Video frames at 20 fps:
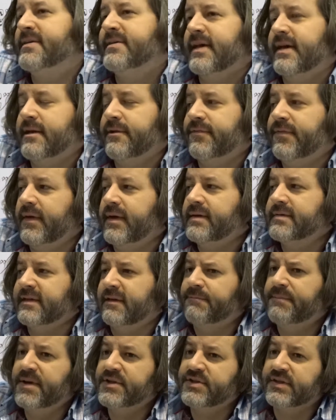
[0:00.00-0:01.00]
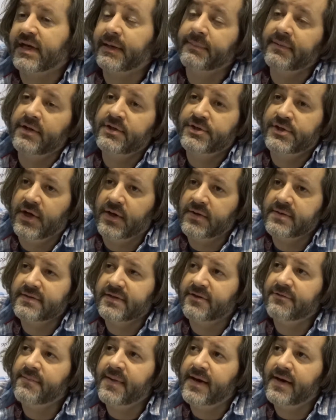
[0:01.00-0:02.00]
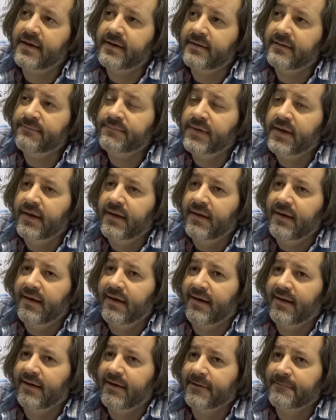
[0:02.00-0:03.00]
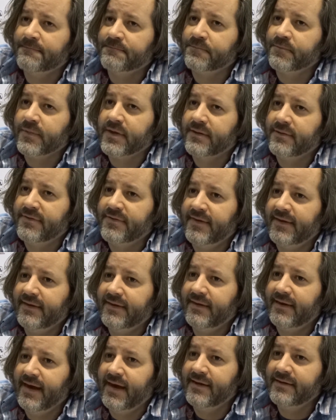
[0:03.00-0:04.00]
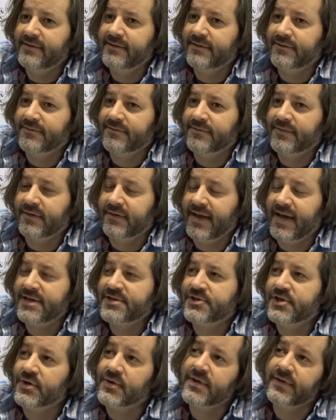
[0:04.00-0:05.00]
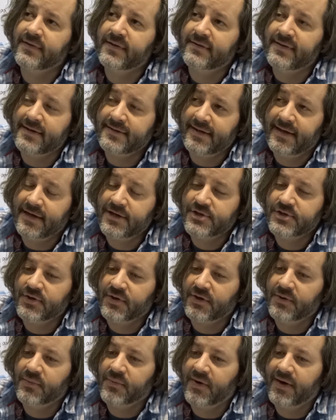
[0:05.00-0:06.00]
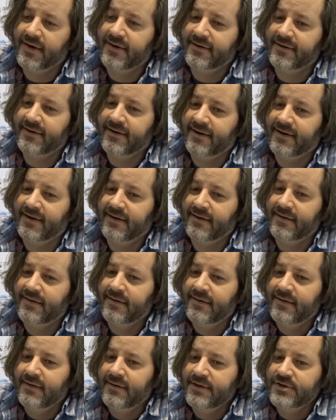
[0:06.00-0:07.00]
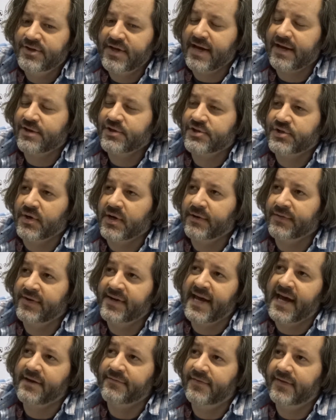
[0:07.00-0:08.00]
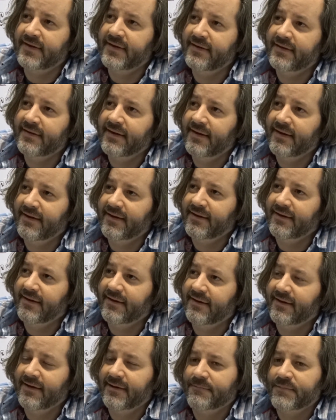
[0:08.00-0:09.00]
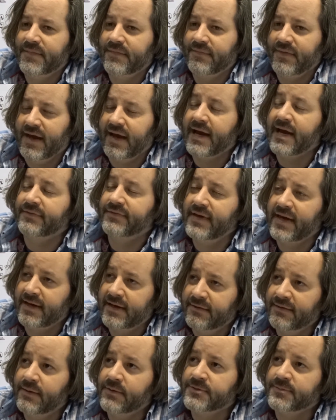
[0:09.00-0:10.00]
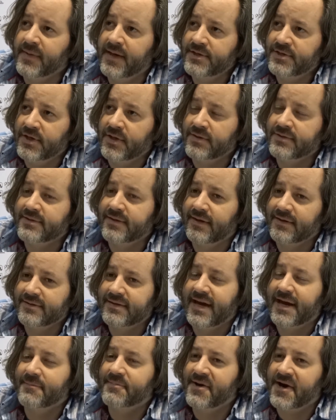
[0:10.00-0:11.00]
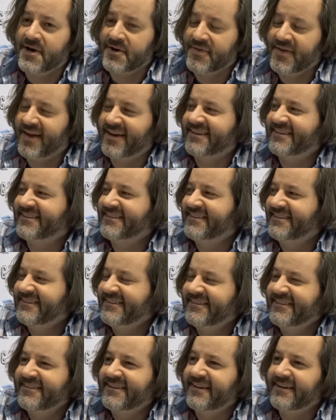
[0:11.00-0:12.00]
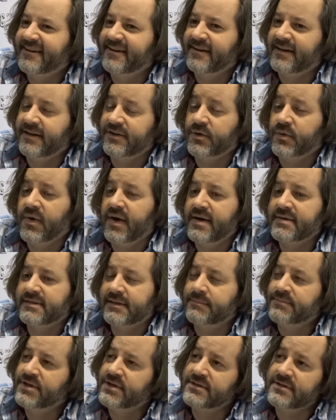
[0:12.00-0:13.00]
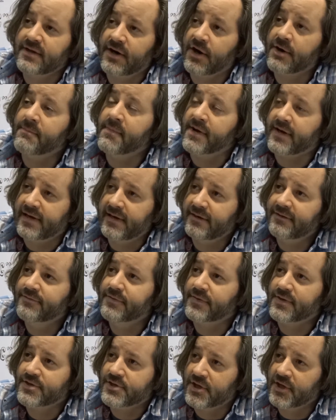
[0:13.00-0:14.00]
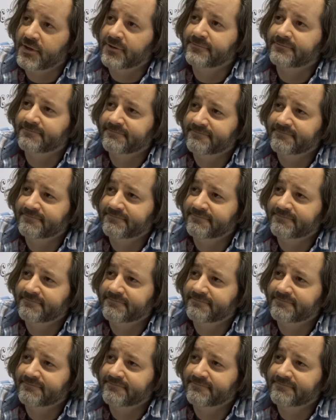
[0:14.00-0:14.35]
my side of things. I pitched a couple of jokes that have made it in. The end of the last joke of the Titanic short where Jack is drawing the Navy, I got that in. That was my joke, so I was kind of proud of that. Otherwise, I'm just an art monkey for the show.